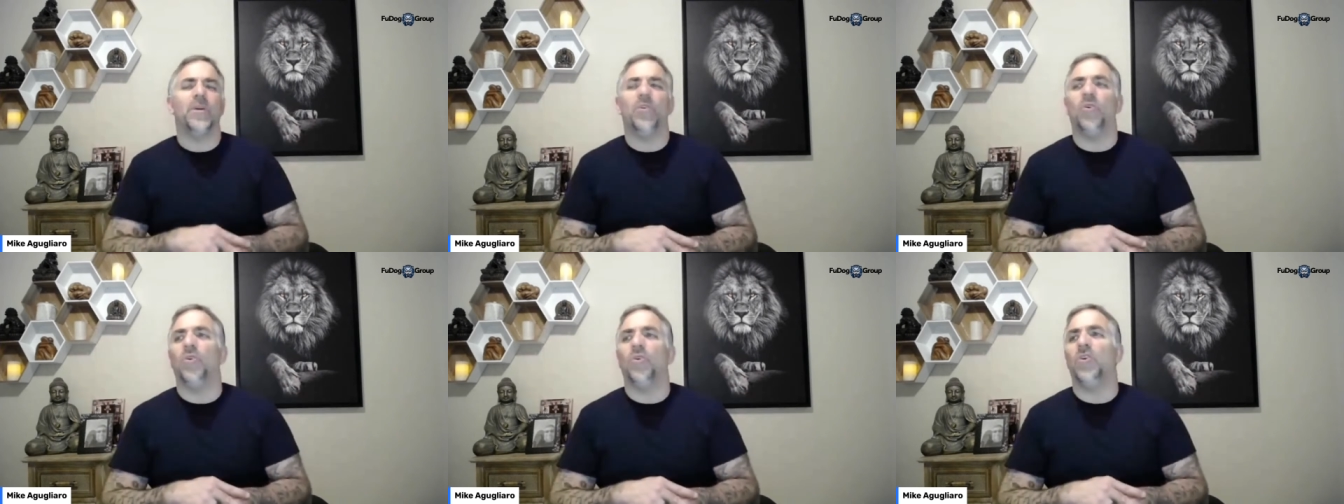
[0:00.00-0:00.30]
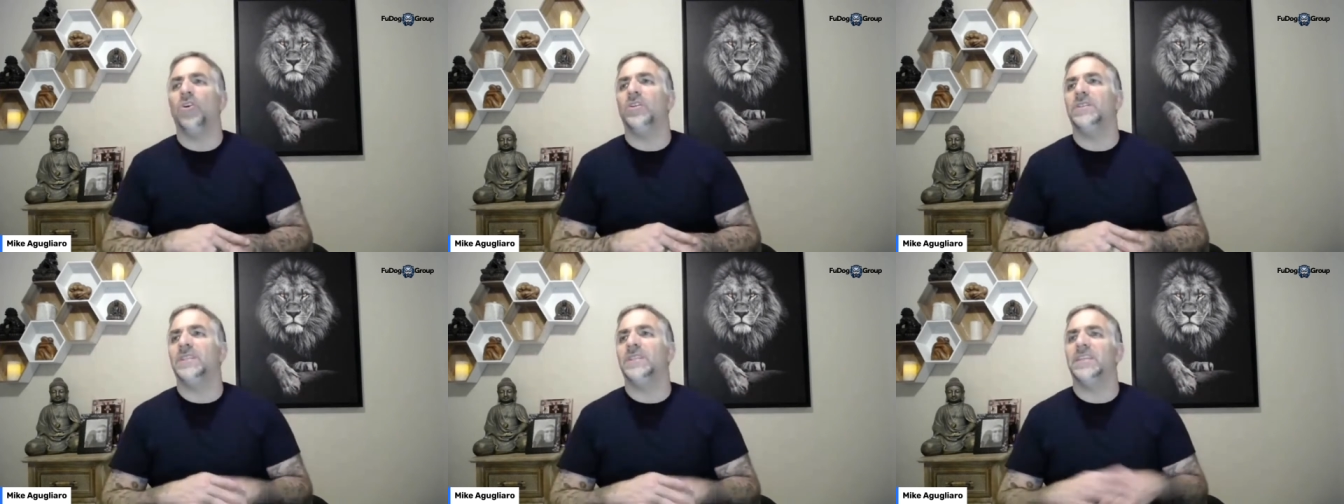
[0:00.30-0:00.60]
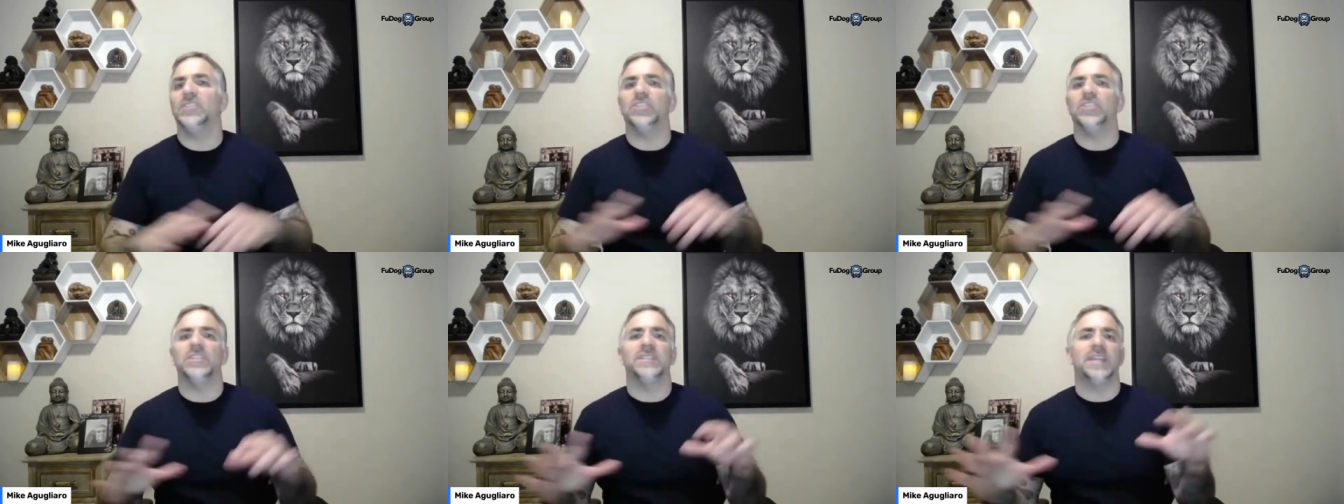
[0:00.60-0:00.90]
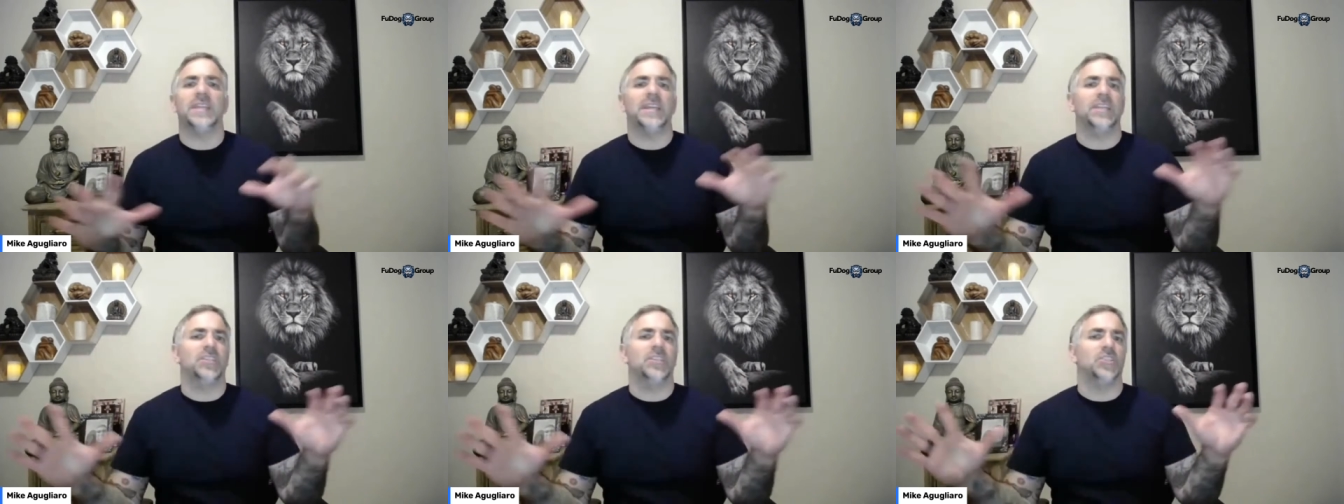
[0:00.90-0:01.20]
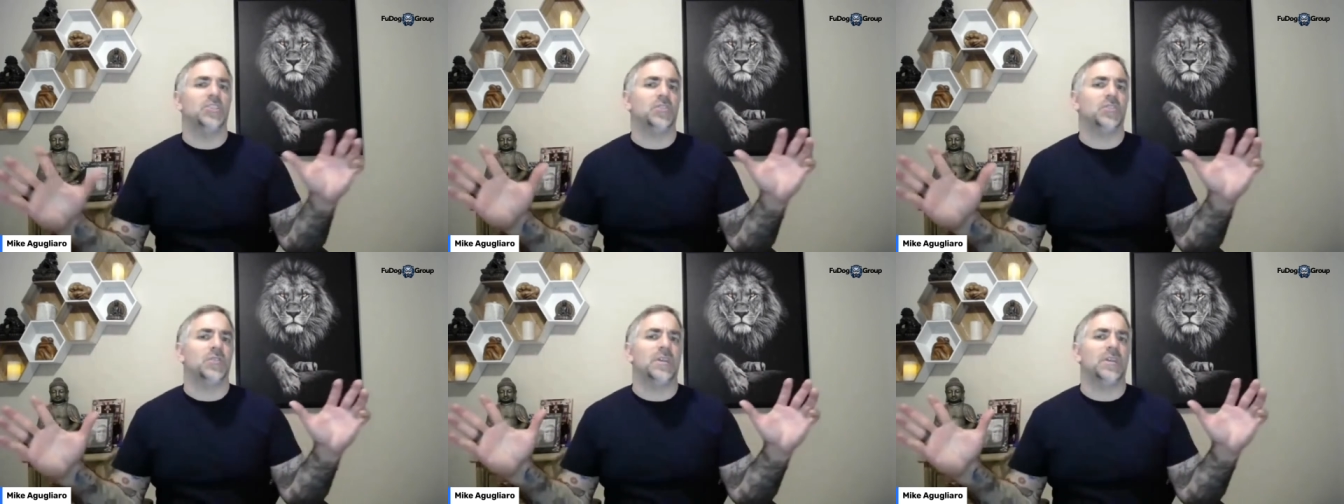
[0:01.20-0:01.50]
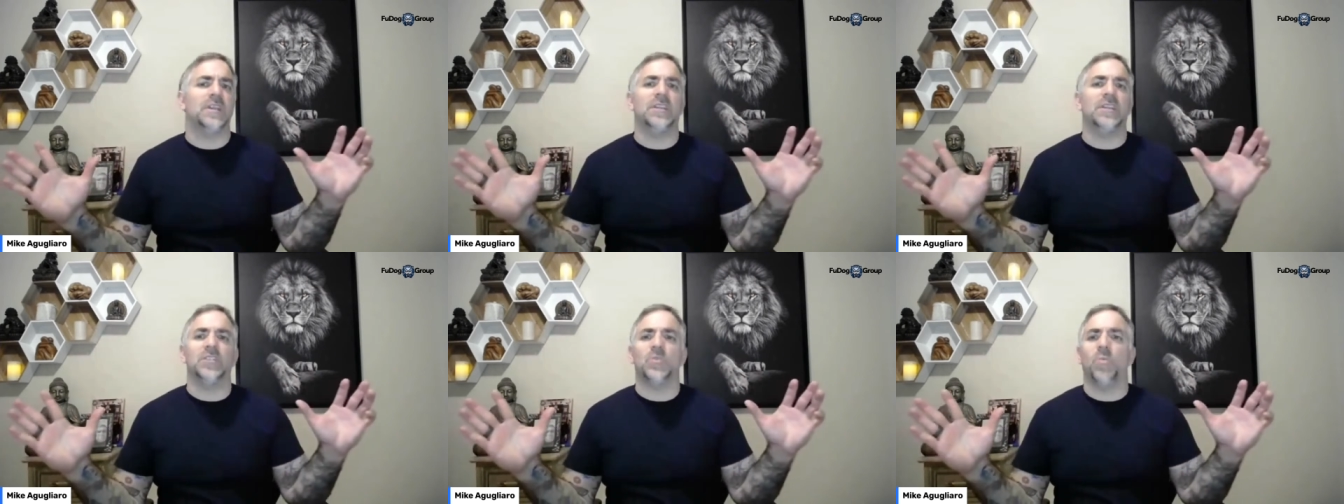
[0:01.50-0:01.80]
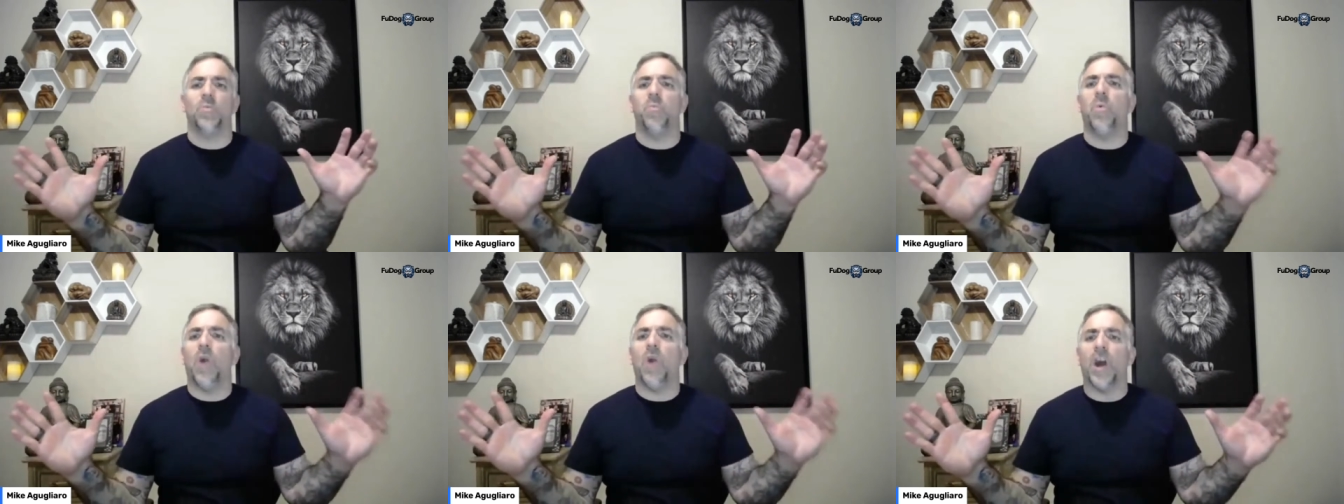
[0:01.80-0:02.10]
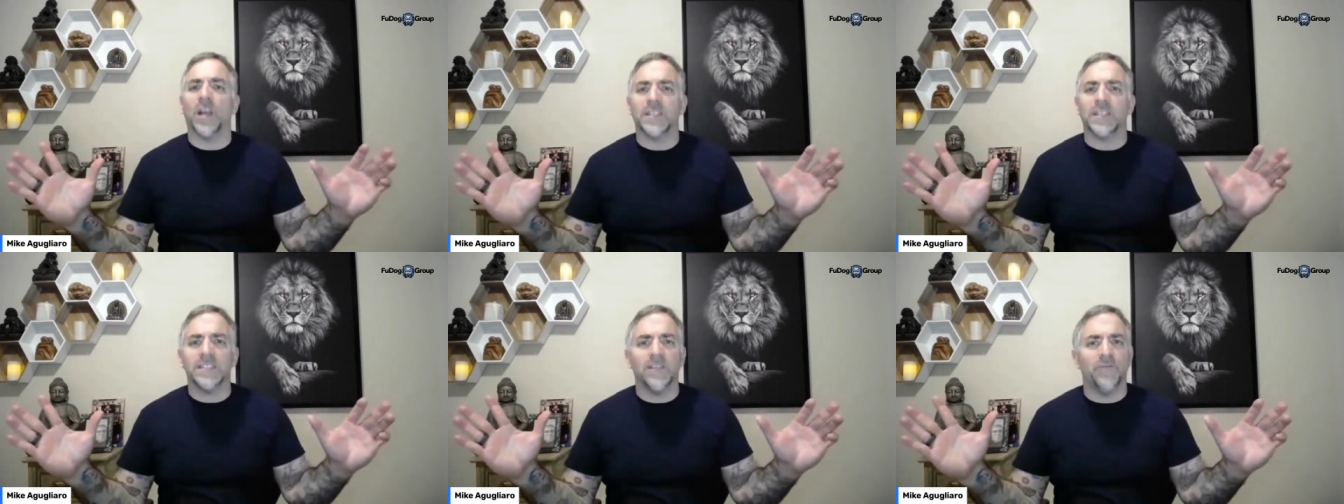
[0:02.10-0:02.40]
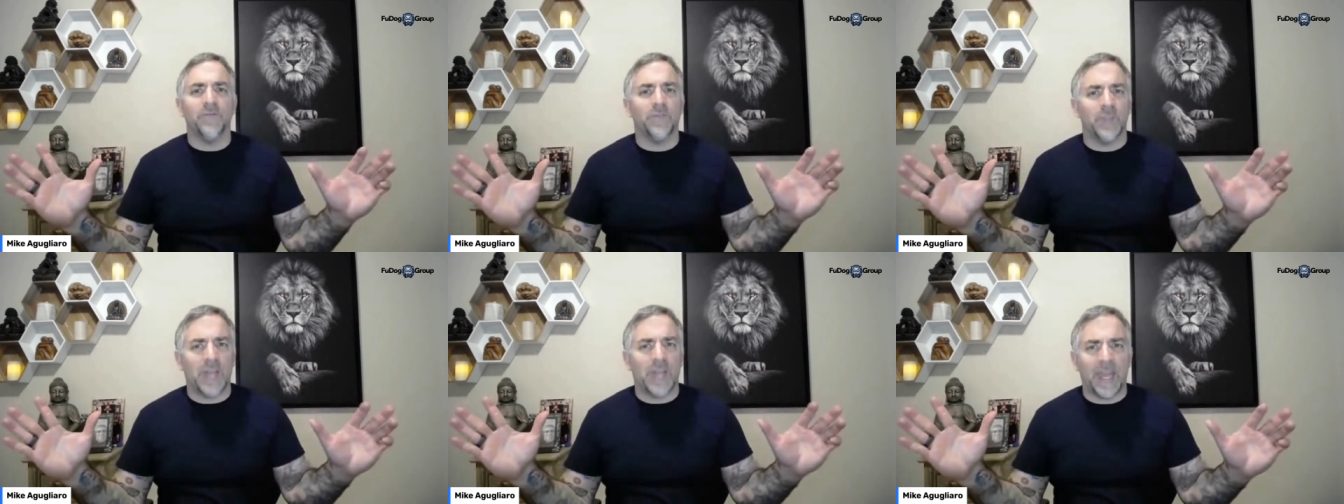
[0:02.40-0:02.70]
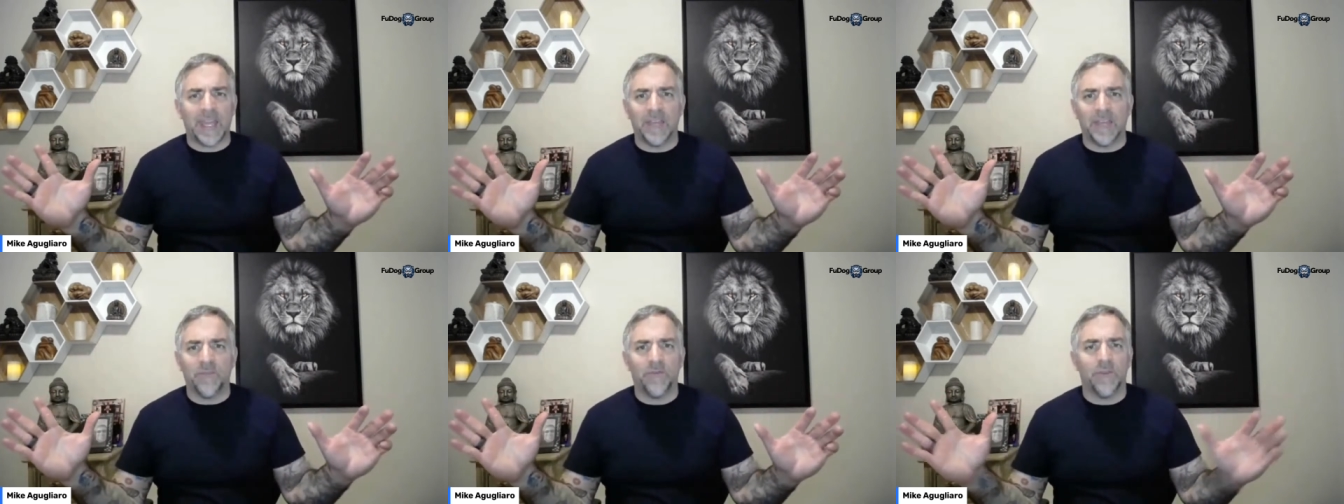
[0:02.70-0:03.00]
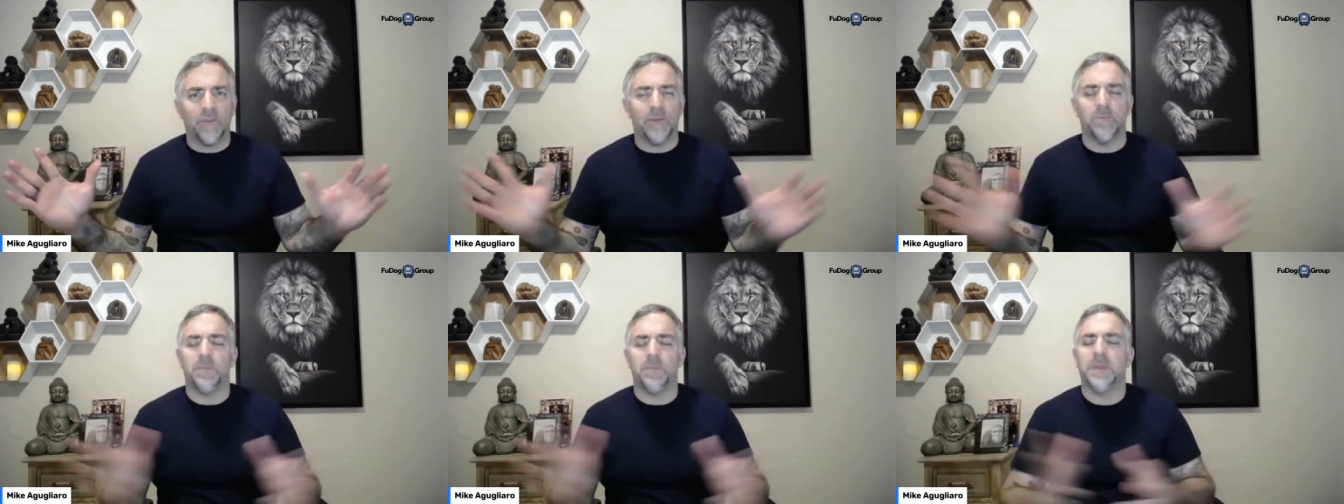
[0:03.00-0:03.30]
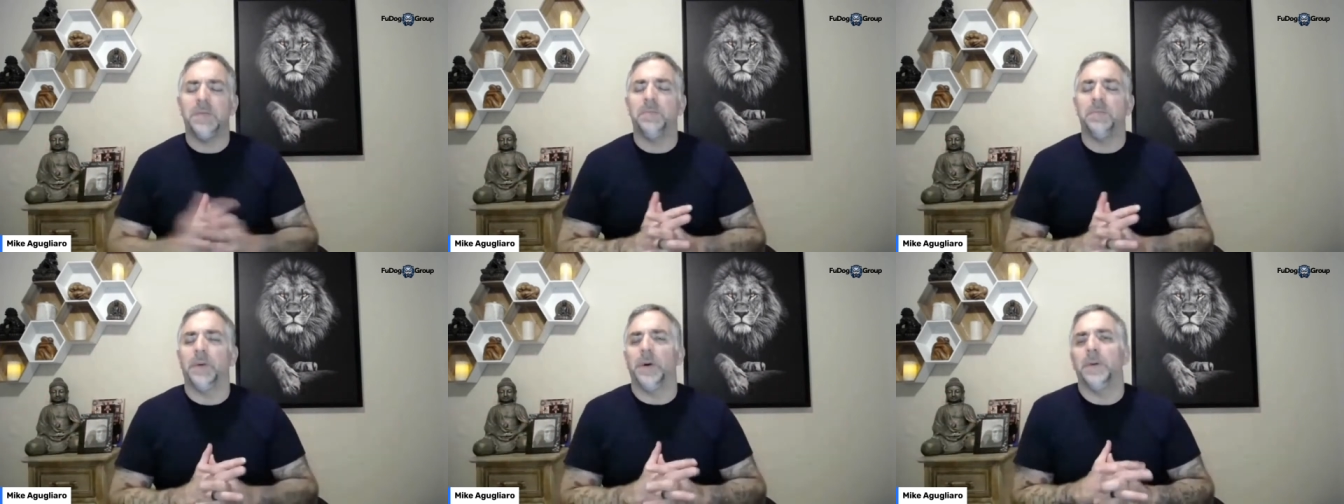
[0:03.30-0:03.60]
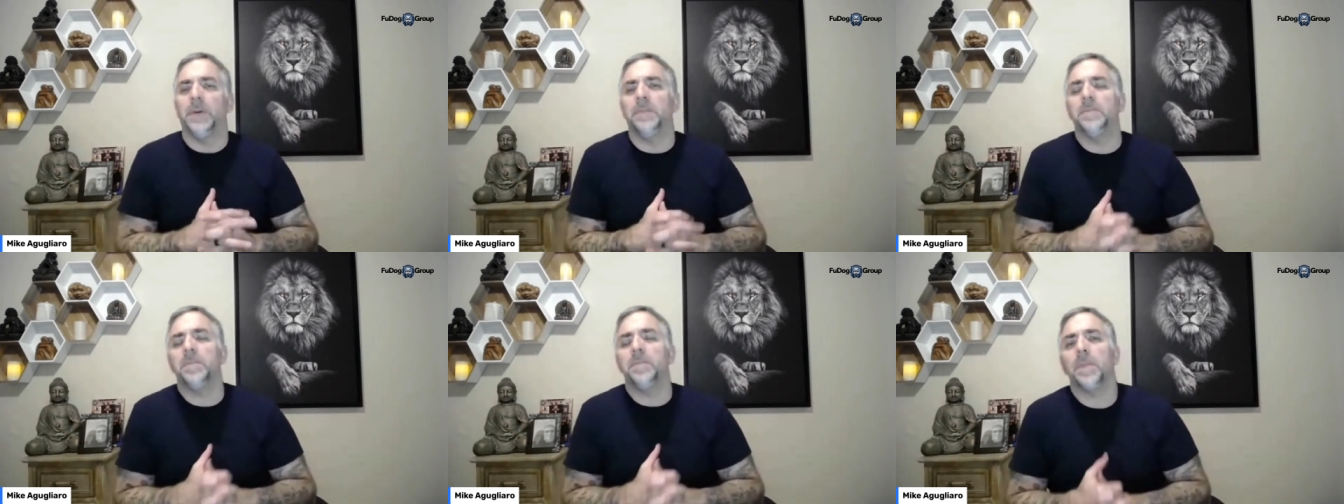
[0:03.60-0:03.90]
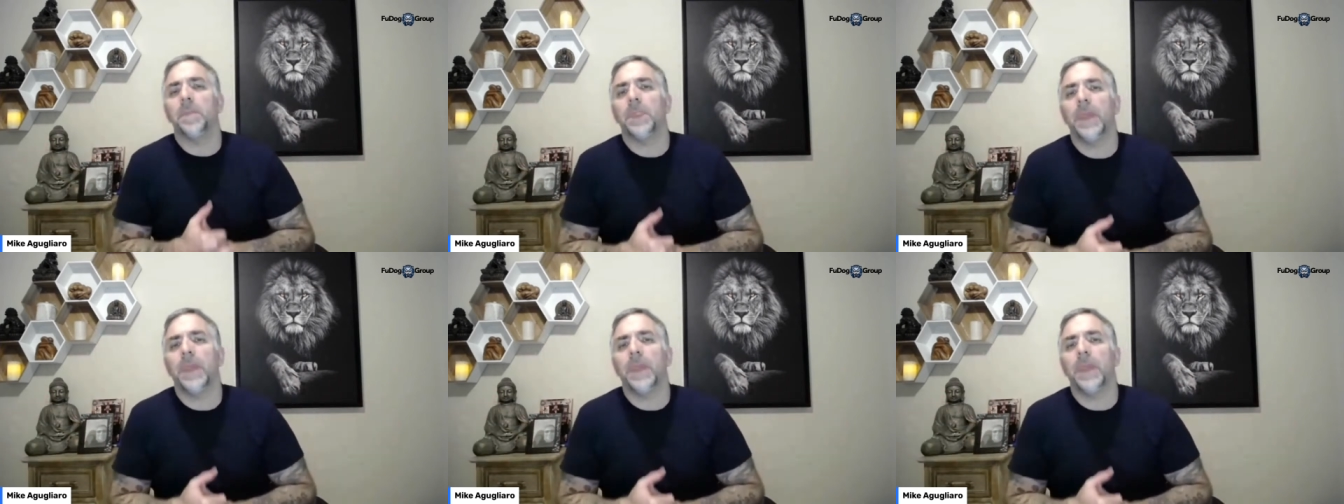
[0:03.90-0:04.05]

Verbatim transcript: all niches, industries, walks of life, people.